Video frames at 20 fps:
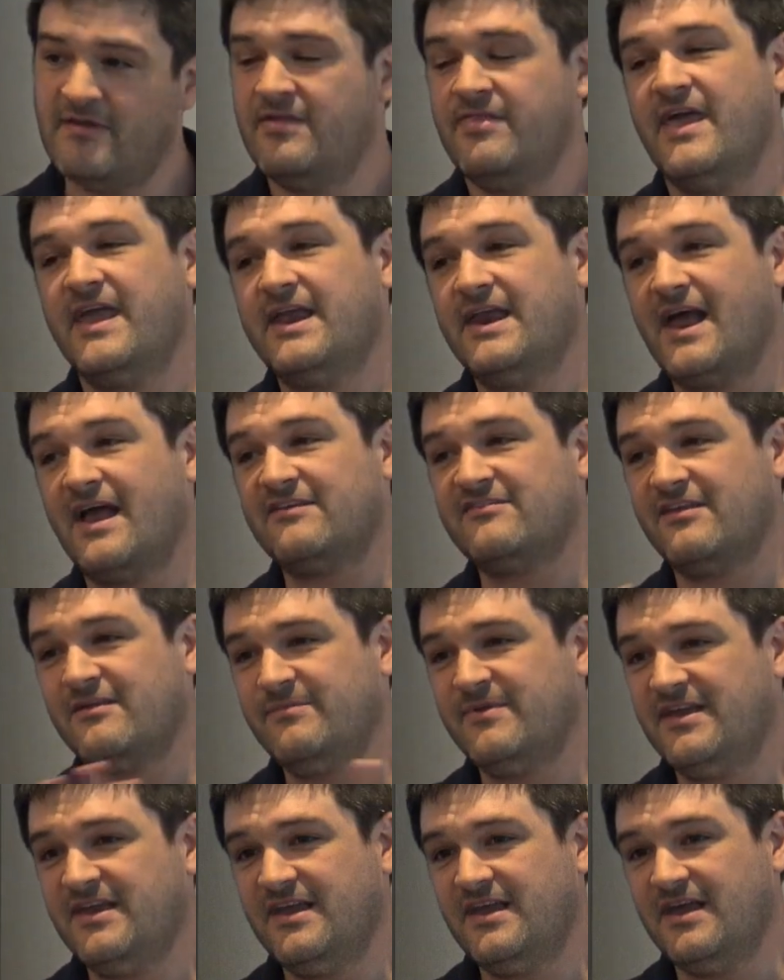they could actually
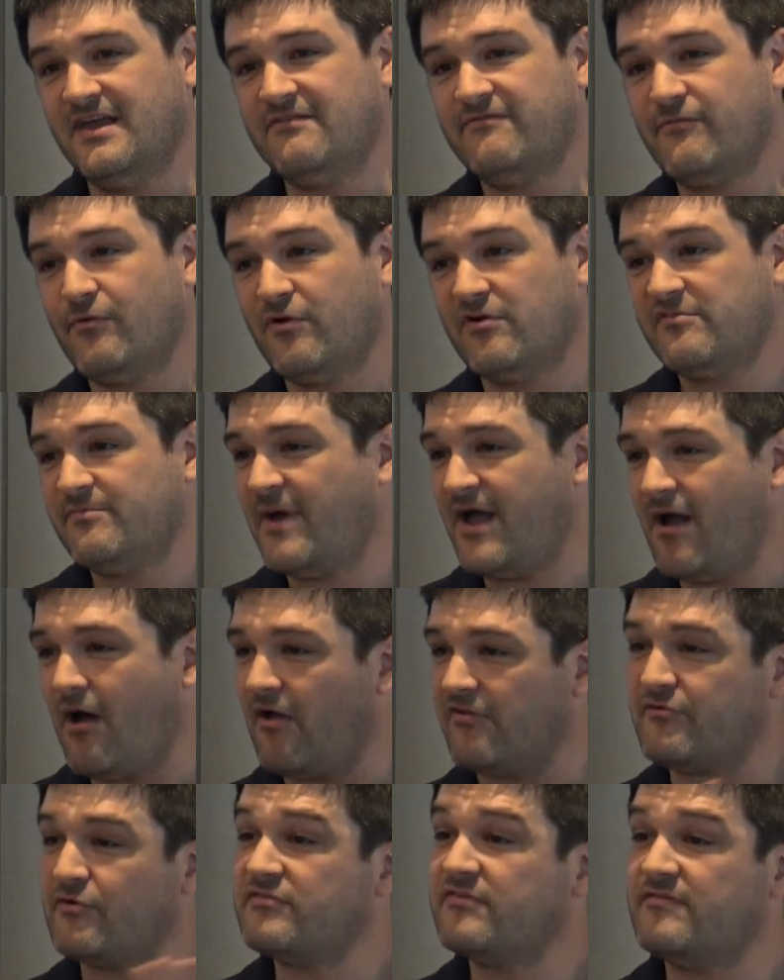be enforced by
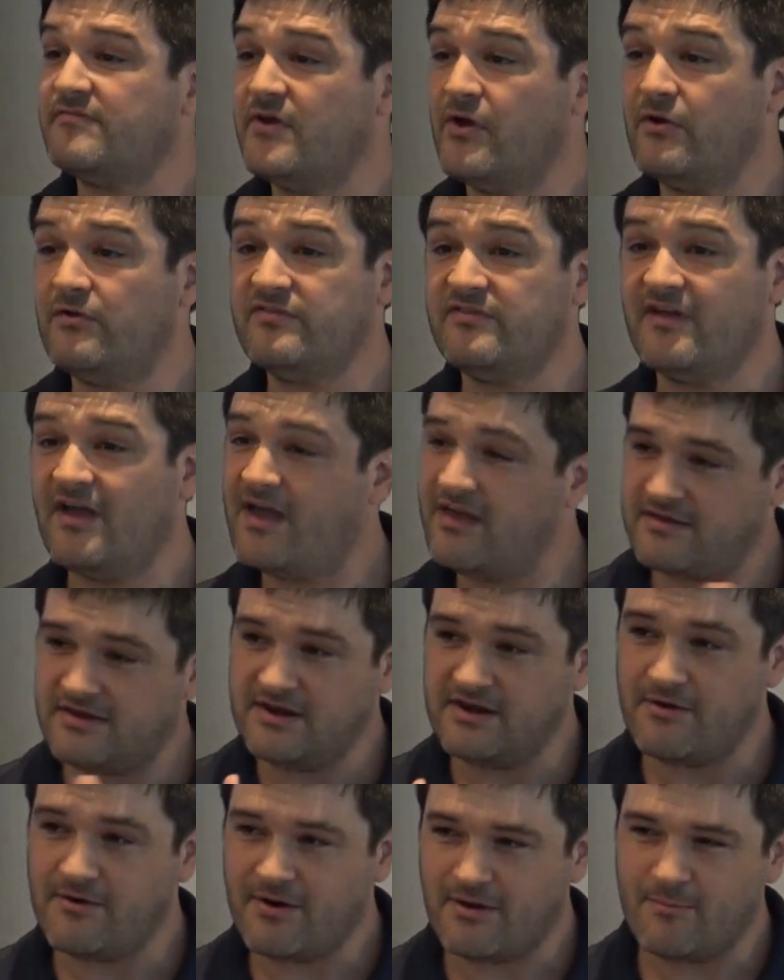all sorts of nodes,
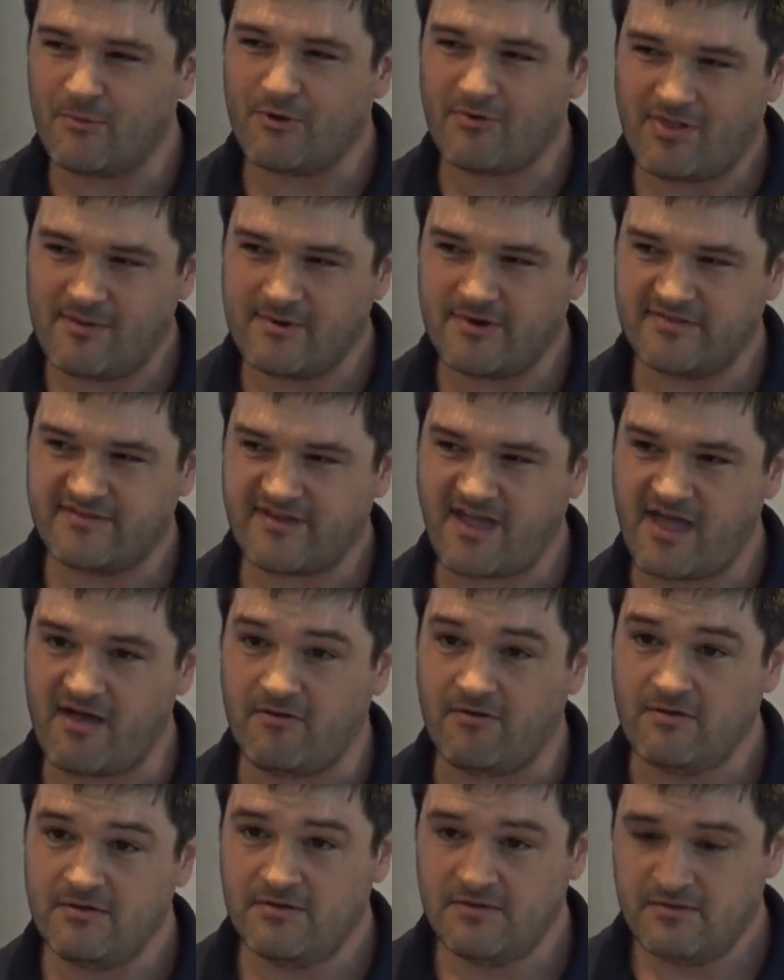on a more limited scale.